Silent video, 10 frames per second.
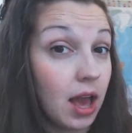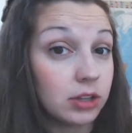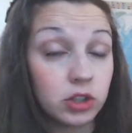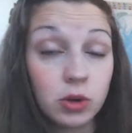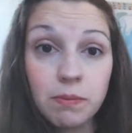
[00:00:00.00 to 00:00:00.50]

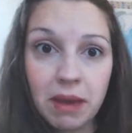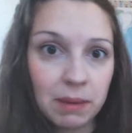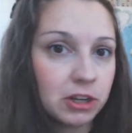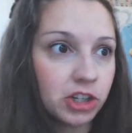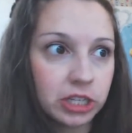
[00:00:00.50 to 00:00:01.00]
So
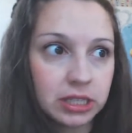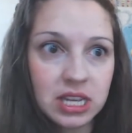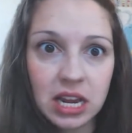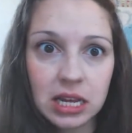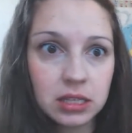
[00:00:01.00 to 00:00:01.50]
maybe she
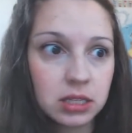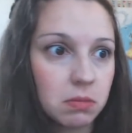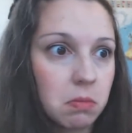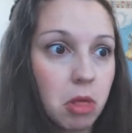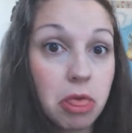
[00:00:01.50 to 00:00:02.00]
studies
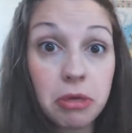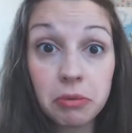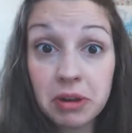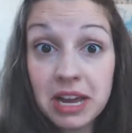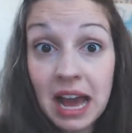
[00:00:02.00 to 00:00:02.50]

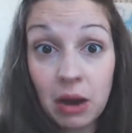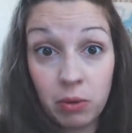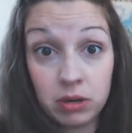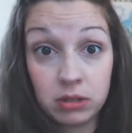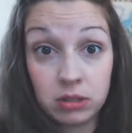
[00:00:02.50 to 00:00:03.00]
3
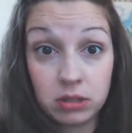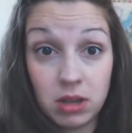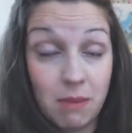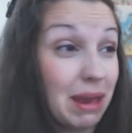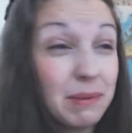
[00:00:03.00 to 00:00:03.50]
hours.
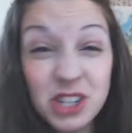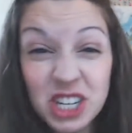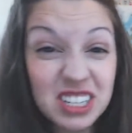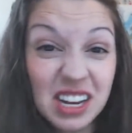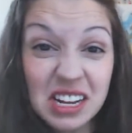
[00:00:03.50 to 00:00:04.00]
Maybe
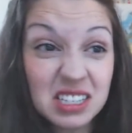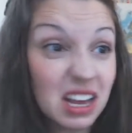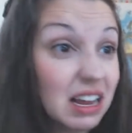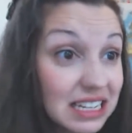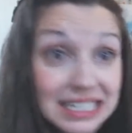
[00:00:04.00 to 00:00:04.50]
she studies
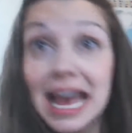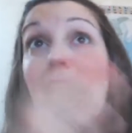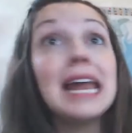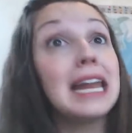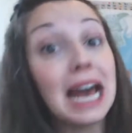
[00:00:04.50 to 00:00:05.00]
10
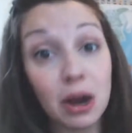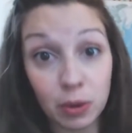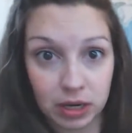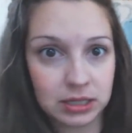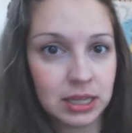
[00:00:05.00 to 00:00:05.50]

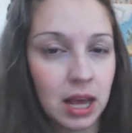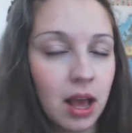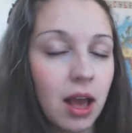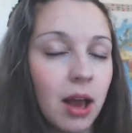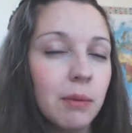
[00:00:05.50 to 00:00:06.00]
hours.
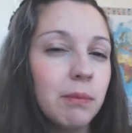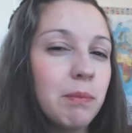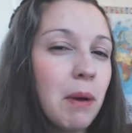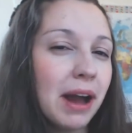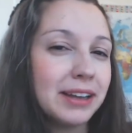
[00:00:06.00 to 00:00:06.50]

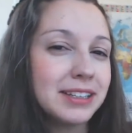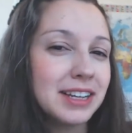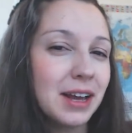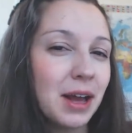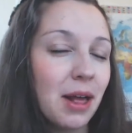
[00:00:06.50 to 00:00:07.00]
But
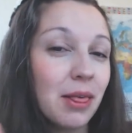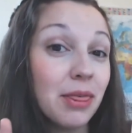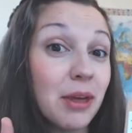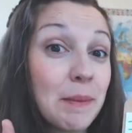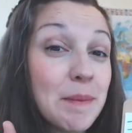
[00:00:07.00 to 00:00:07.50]

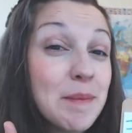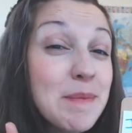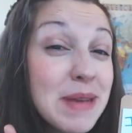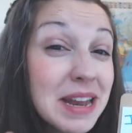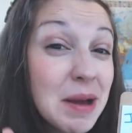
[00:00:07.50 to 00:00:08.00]
the
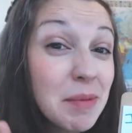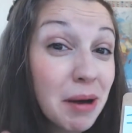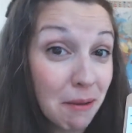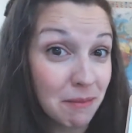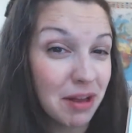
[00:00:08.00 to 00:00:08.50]

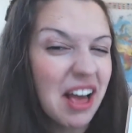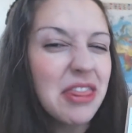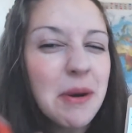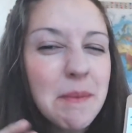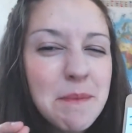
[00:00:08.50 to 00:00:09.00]
minimum
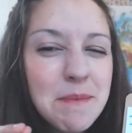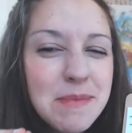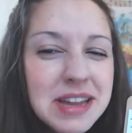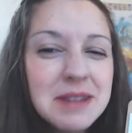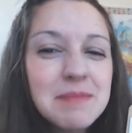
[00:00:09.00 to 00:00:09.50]

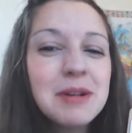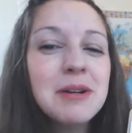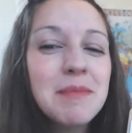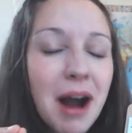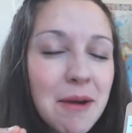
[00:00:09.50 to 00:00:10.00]

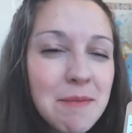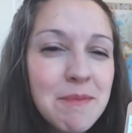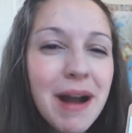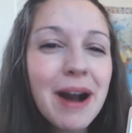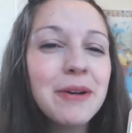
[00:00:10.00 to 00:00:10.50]

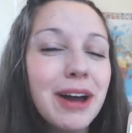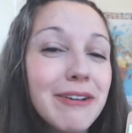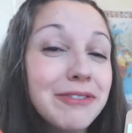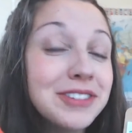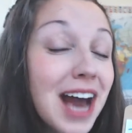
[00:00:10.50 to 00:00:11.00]
amount
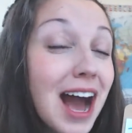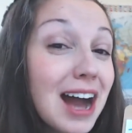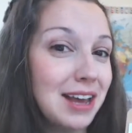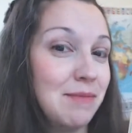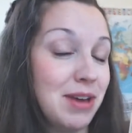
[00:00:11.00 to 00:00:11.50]
of
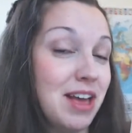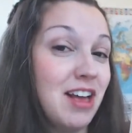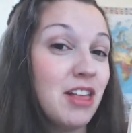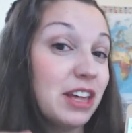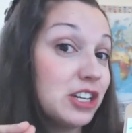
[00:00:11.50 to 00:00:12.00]
time
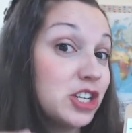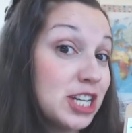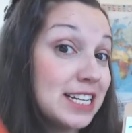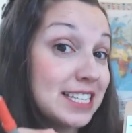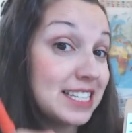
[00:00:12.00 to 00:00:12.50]
that
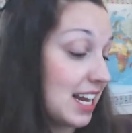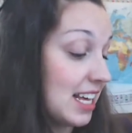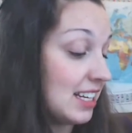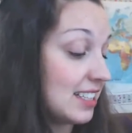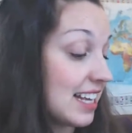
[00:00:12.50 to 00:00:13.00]
she
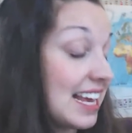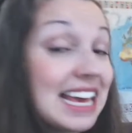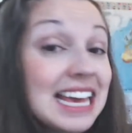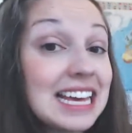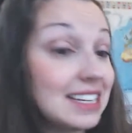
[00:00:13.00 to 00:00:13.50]
studies
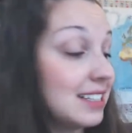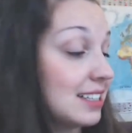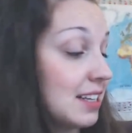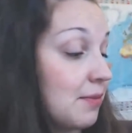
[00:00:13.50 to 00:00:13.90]
is